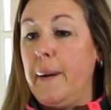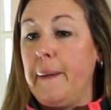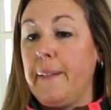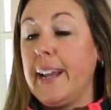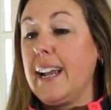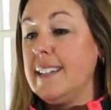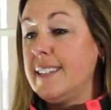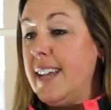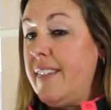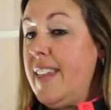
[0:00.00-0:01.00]
like I
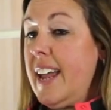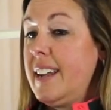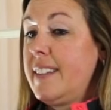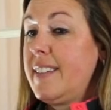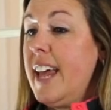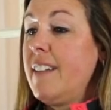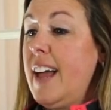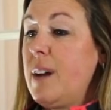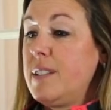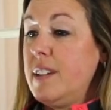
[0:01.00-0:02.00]
said, that
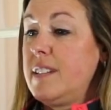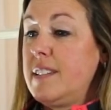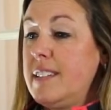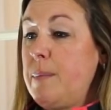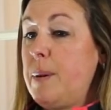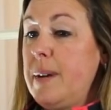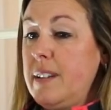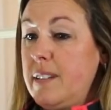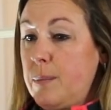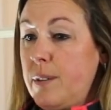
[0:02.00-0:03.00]
allows us to step up
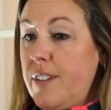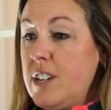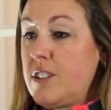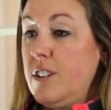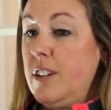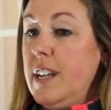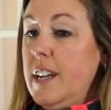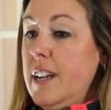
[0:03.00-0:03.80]
as the professional,